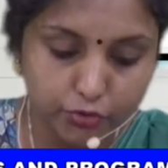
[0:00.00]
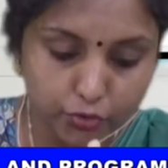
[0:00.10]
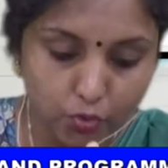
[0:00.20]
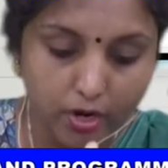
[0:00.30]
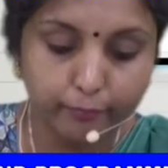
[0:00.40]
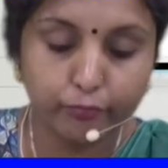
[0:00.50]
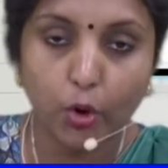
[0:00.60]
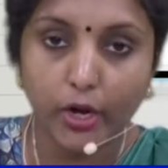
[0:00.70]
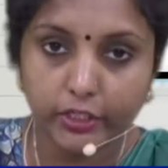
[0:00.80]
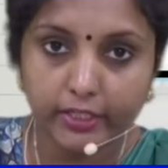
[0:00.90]
To
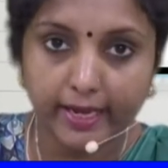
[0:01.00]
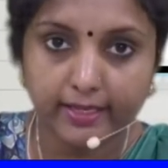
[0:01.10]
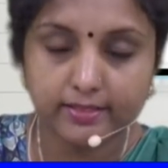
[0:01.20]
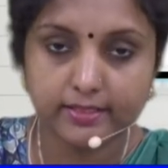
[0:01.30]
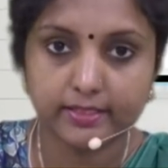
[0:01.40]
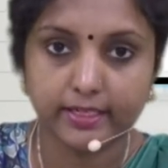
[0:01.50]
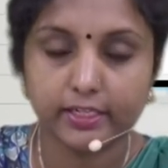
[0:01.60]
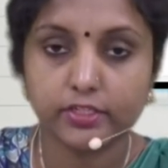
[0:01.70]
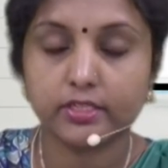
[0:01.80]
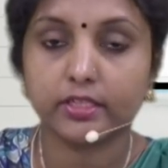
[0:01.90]
avoid the
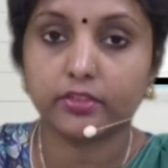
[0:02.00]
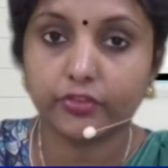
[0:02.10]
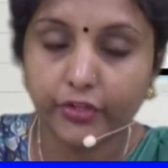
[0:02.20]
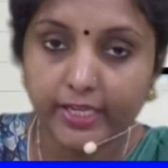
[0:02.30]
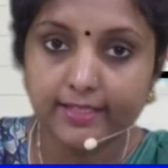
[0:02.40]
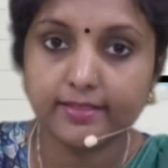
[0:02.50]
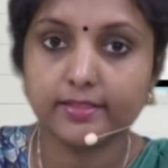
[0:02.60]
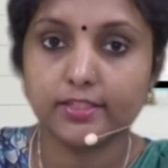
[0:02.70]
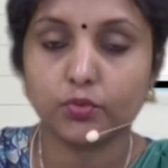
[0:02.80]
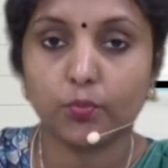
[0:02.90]
accidents, the
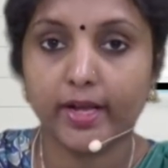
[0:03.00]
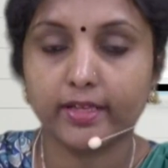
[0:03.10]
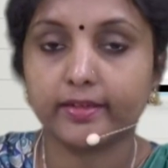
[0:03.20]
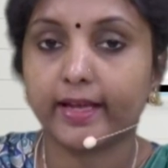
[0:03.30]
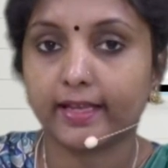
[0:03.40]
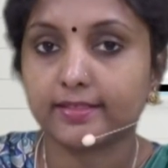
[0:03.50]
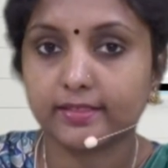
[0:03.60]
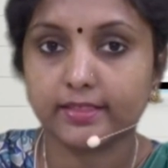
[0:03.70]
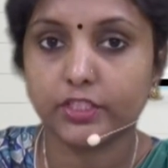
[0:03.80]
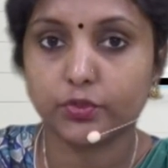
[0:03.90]
reasons why the
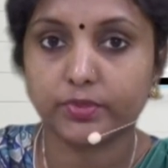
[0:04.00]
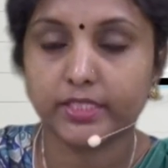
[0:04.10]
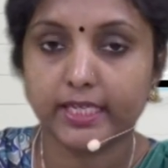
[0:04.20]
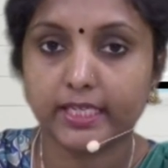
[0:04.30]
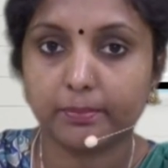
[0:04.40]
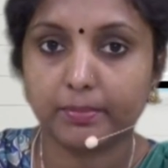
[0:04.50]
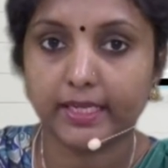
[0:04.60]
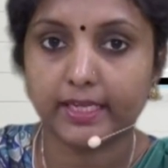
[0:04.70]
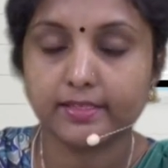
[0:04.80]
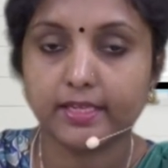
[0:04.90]
accidents were taking
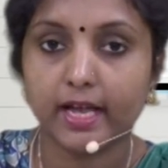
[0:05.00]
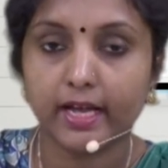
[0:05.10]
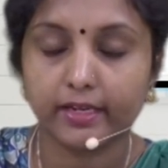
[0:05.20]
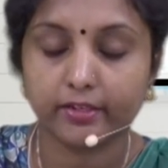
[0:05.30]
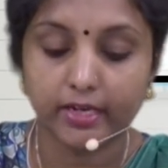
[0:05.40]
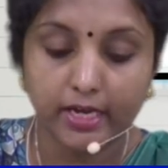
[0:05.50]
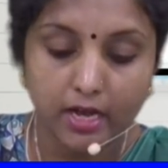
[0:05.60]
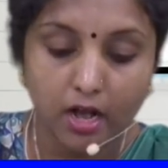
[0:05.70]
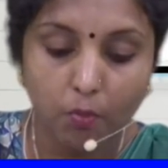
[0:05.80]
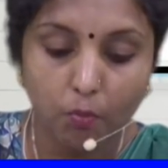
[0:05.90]
place and
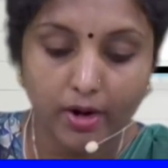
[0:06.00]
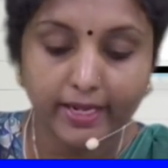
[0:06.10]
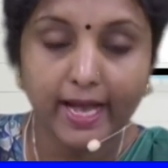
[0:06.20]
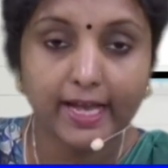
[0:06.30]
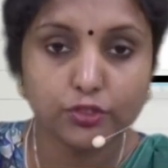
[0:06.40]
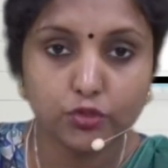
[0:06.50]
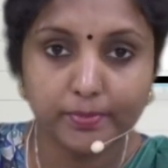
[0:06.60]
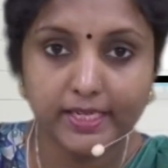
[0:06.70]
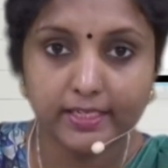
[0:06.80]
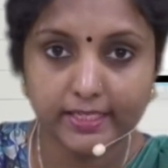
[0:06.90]
what has
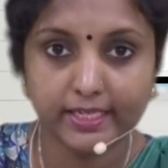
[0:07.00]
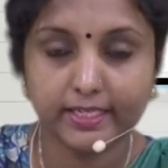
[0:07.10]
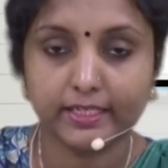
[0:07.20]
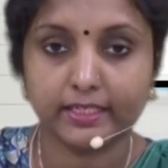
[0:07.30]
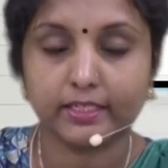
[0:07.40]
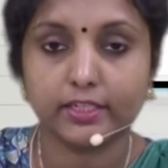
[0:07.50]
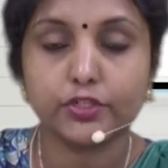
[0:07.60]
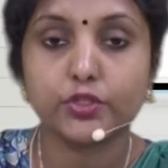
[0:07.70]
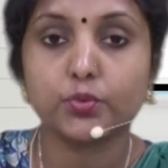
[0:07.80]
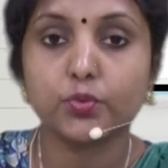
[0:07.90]
to be taken
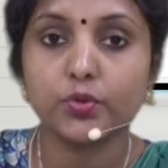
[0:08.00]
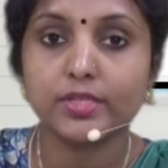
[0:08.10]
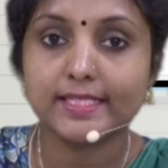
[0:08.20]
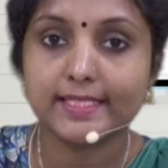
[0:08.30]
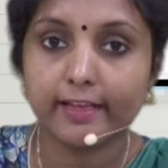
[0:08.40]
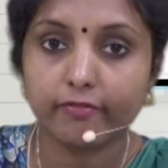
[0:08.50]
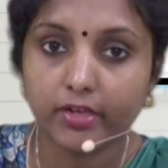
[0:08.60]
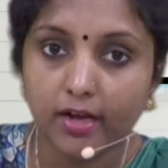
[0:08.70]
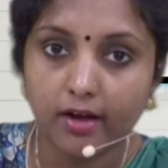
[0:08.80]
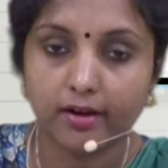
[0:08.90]
to
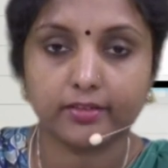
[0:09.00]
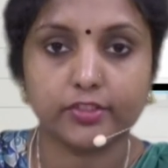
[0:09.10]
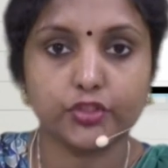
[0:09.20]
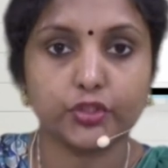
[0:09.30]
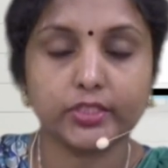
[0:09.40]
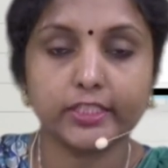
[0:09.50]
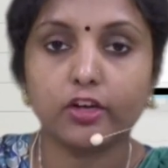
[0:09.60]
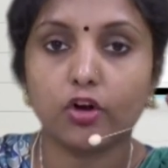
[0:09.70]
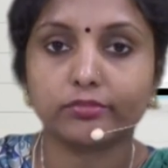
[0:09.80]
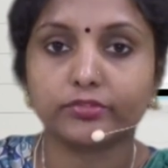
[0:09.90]
safeguard the
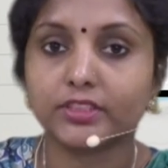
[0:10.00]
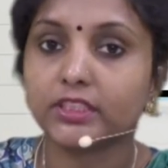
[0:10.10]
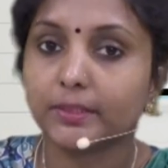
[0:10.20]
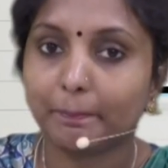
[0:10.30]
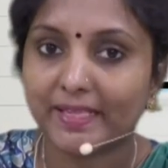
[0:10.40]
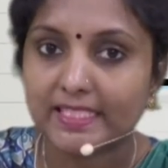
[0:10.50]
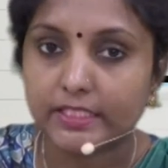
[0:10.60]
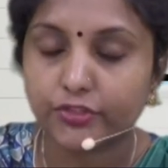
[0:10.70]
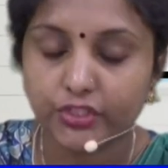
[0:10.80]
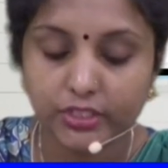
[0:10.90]
journey of the
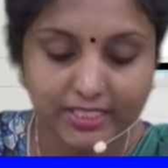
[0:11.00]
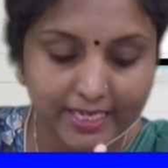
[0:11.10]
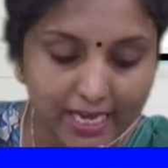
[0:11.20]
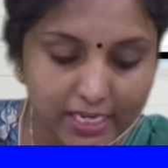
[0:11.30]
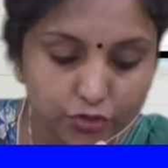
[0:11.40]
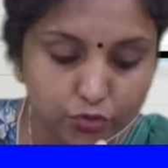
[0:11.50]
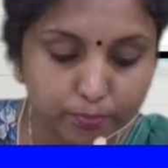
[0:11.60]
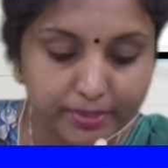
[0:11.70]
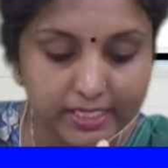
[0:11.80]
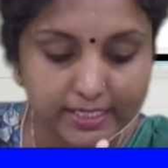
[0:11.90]
passengers has
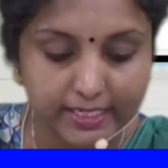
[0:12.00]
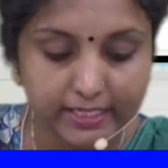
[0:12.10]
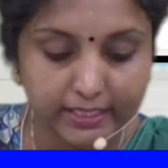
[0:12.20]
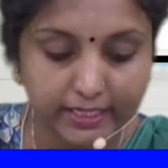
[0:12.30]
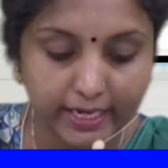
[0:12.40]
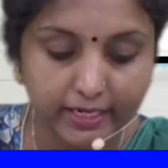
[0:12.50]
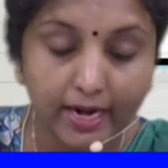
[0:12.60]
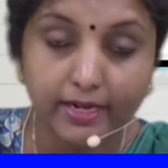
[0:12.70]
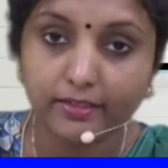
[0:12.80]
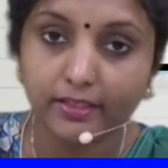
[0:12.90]
to be taken care
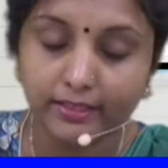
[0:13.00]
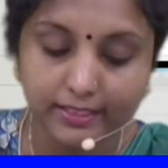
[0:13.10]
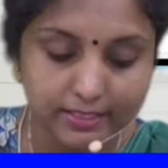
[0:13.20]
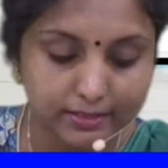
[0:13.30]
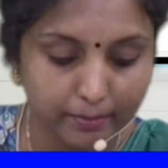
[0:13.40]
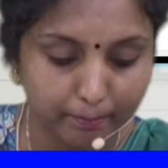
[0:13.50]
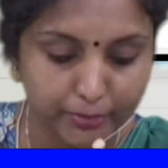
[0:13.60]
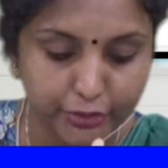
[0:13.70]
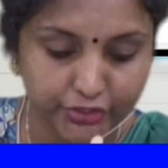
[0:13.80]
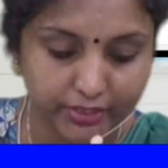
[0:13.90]
under this
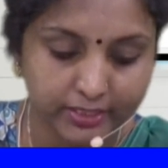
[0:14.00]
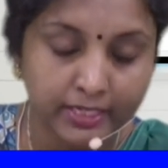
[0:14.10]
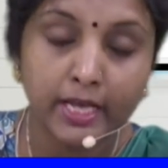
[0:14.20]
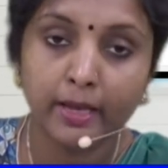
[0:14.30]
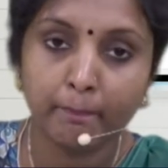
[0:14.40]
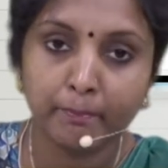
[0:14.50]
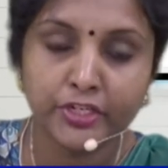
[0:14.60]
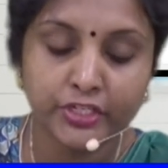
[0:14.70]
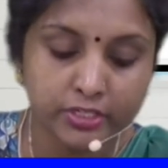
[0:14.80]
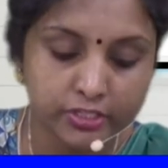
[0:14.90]
mission.
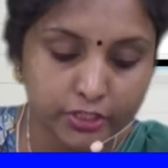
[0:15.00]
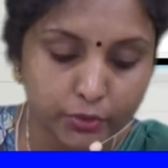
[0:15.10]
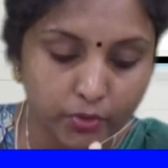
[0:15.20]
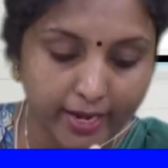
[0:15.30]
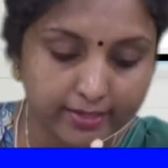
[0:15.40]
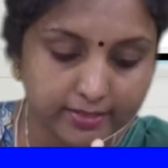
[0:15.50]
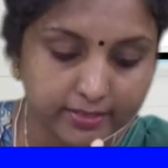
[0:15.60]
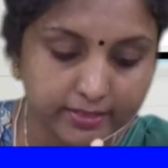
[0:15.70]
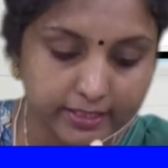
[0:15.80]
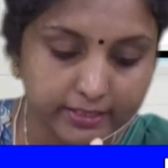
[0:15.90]
Mission Zero
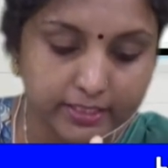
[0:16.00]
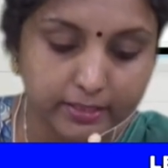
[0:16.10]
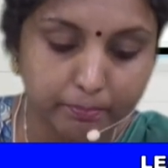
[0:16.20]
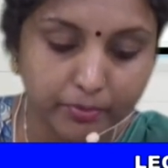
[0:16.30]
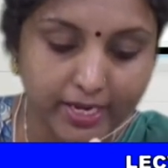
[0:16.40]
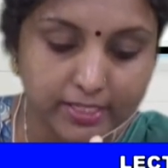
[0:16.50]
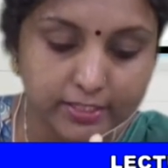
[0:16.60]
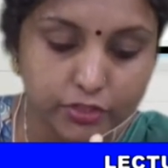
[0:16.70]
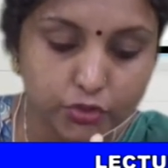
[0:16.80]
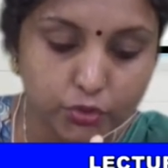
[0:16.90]
Accident. It
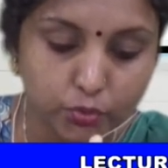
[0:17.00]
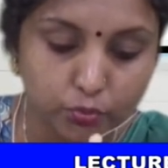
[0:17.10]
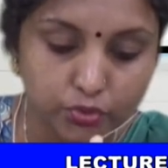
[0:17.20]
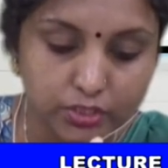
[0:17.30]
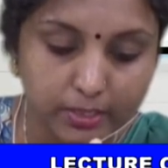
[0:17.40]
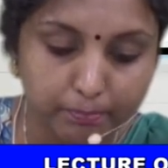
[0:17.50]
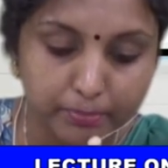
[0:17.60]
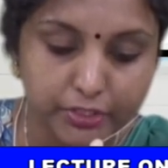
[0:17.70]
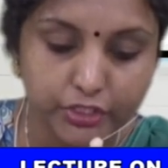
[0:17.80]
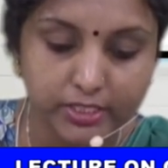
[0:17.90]
comprises two
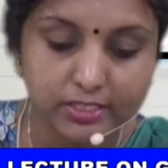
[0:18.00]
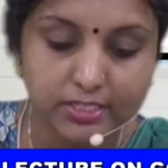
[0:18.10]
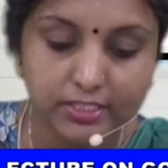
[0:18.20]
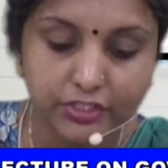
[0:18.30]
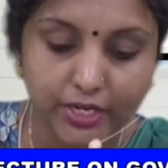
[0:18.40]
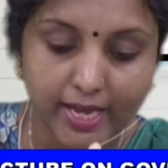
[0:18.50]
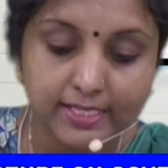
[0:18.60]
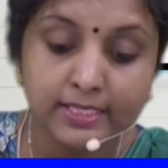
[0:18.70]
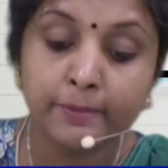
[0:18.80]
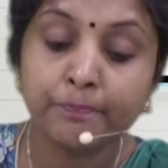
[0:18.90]
submissions, such
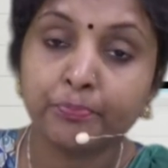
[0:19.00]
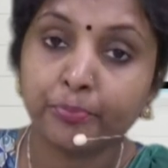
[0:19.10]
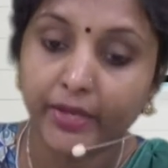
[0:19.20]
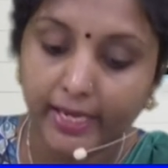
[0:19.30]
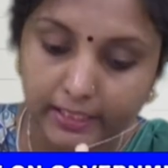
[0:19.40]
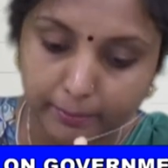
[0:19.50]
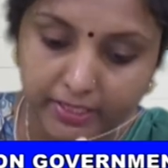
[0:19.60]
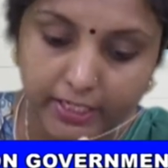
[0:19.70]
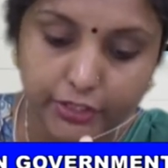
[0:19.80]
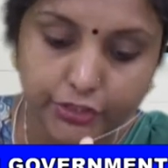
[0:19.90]
as
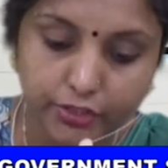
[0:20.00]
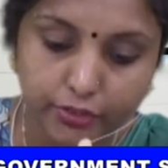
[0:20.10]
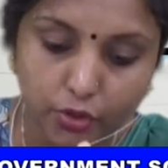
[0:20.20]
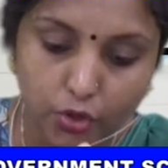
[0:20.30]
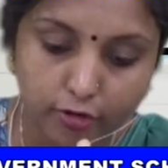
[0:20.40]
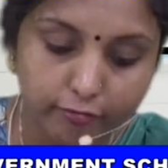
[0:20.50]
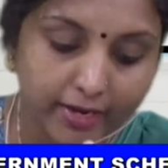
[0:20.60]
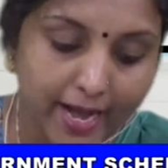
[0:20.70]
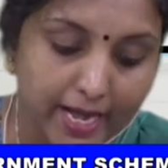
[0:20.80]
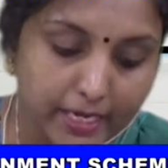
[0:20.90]
elimination of
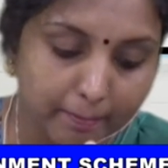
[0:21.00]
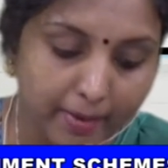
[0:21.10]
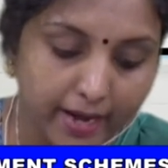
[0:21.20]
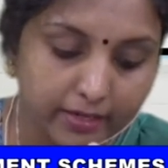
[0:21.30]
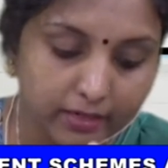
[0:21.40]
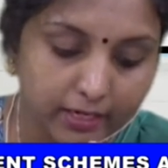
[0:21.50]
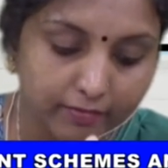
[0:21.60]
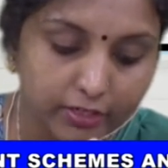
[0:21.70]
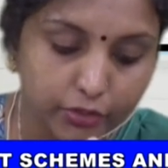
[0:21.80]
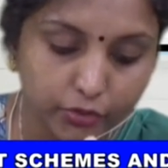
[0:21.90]
unmanned
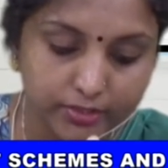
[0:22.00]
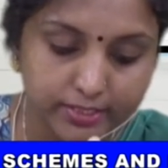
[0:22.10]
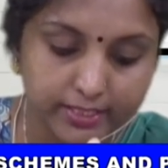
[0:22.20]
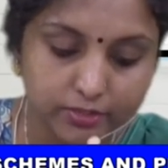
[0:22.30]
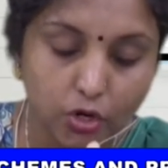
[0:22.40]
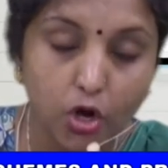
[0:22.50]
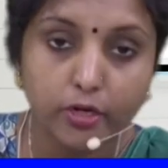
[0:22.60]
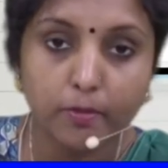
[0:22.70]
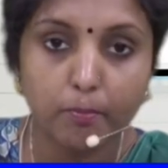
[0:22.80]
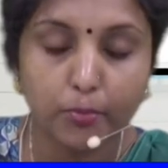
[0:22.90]
level crossings
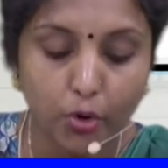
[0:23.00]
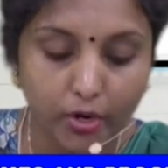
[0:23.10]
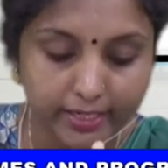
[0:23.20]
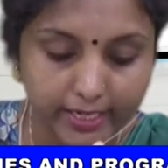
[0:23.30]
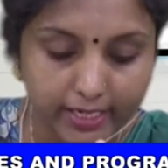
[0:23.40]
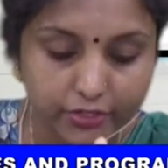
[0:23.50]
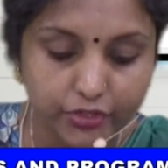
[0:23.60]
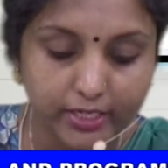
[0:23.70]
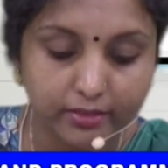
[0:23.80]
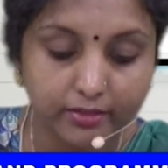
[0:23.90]
on broad
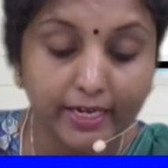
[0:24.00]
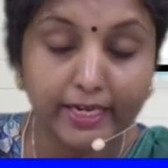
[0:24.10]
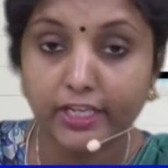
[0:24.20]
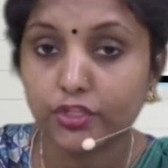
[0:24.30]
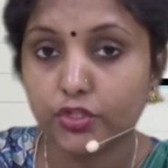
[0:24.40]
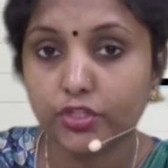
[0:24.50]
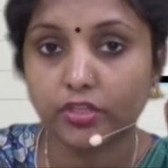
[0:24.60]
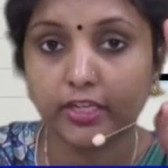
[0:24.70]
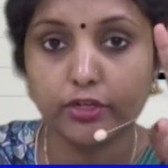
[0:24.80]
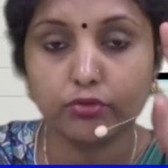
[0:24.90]
gauge in the next
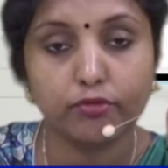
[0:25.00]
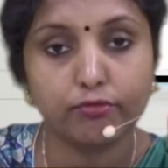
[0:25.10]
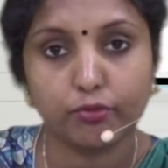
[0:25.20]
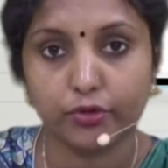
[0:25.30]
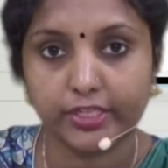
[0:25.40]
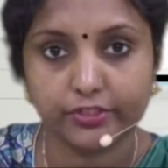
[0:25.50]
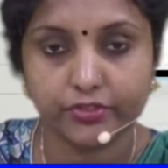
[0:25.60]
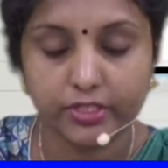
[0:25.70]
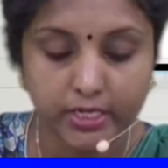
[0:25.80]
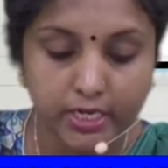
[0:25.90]
3 to 4
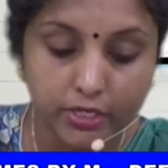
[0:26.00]
years.